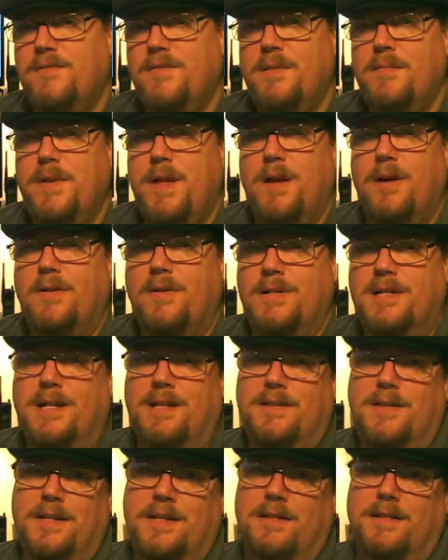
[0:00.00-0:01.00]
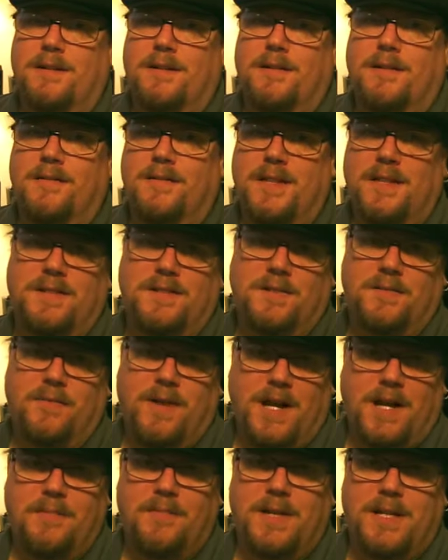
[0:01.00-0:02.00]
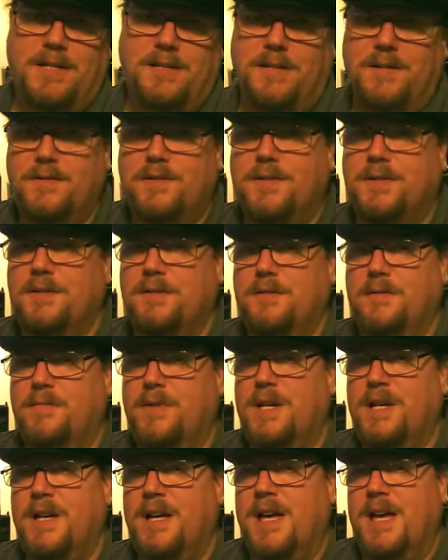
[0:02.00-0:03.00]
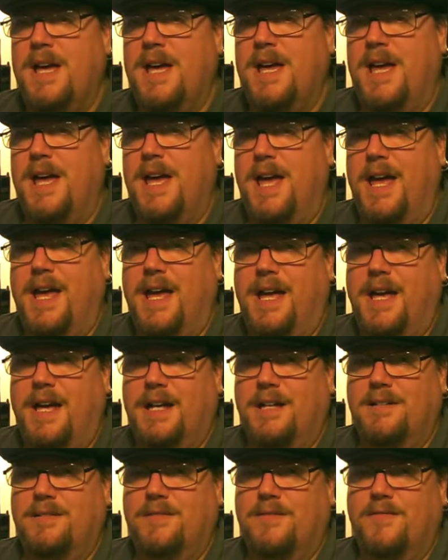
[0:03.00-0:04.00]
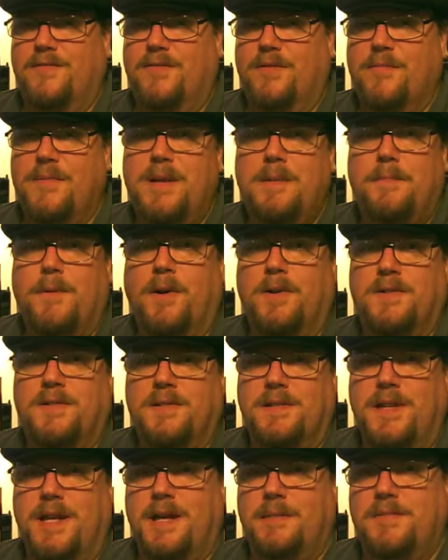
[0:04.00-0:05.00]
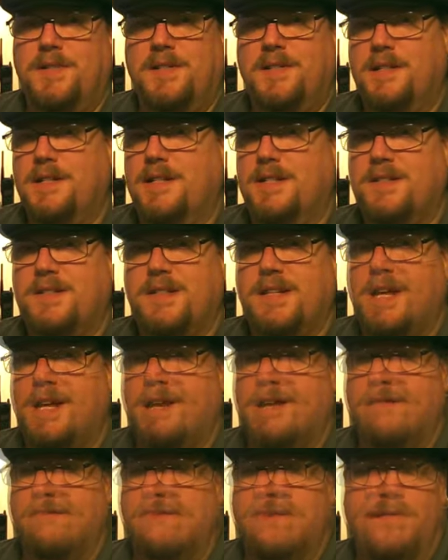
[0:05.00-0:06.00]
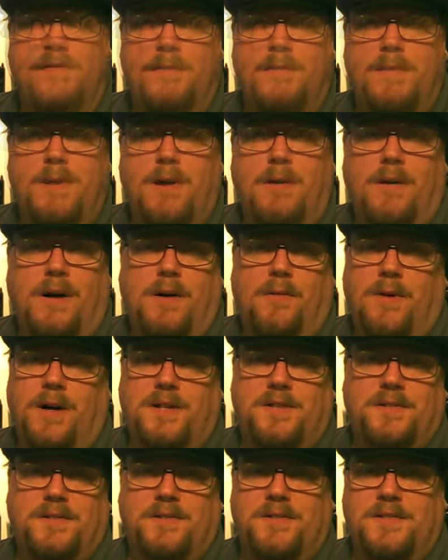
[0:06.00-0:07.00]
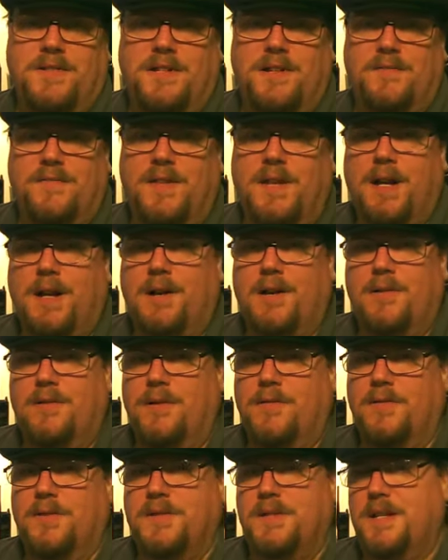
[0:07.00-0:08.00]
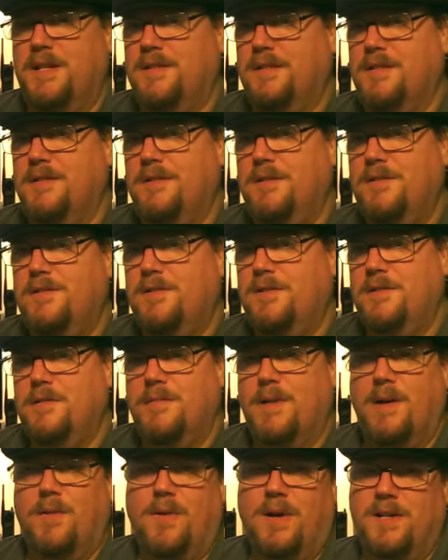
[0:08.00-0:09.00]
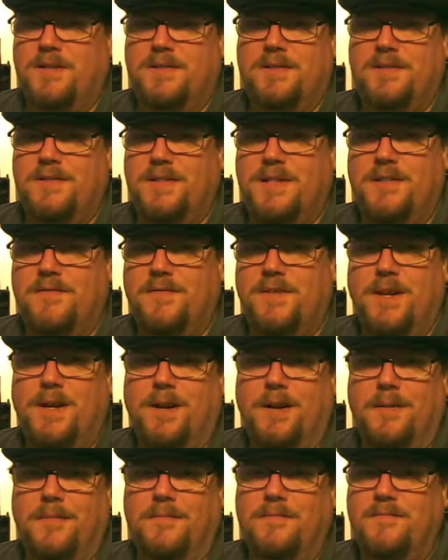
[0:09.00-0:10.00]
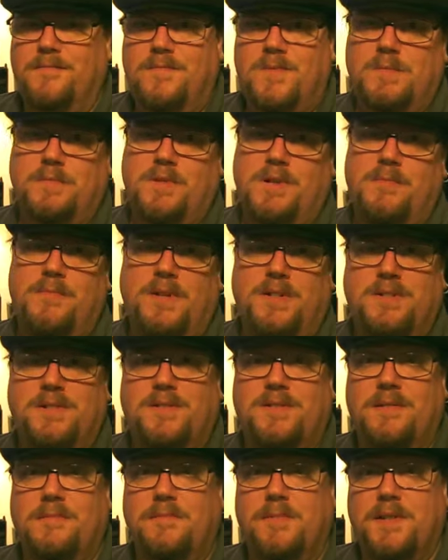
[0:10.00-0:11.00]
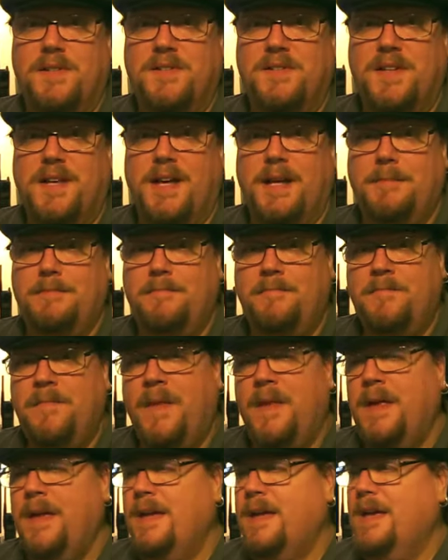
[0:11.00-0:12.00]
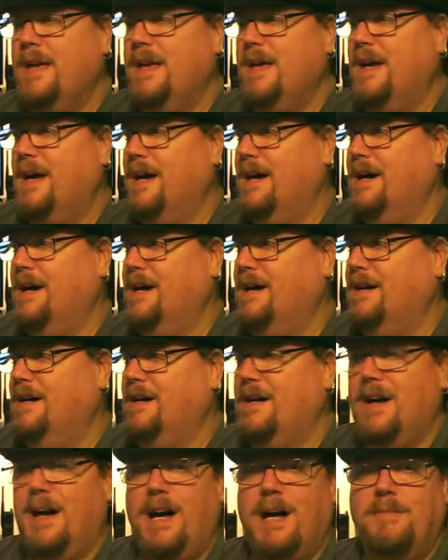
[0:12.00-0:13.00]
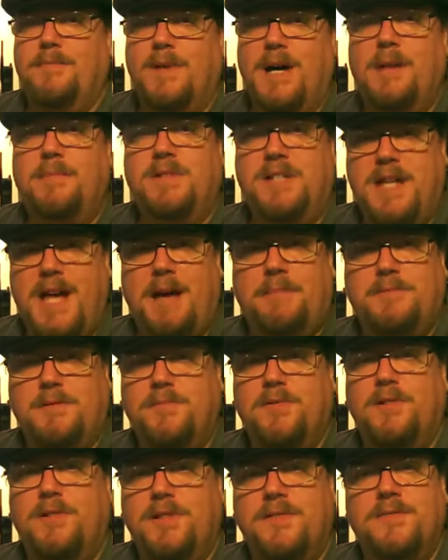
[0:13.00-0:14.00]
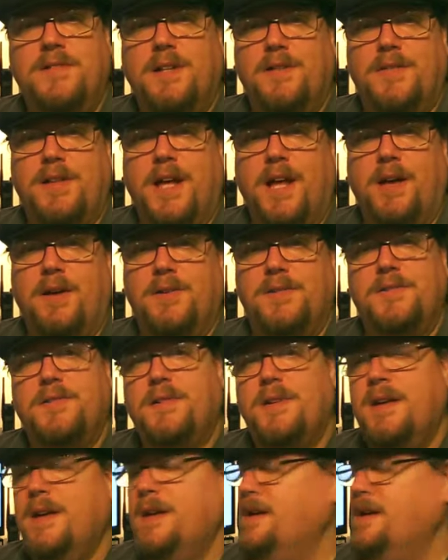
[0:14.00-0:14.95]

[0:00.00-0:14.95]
Vimeo, and I think there are things to recommend YouTube. And for me personally, I'm just going to stay on Vimeo. I'll watch their stuff there. Whoever stays on YouTube, I'll watch their stuff there. It's pretty much as simple as that. I'm adaptable, if nothing else.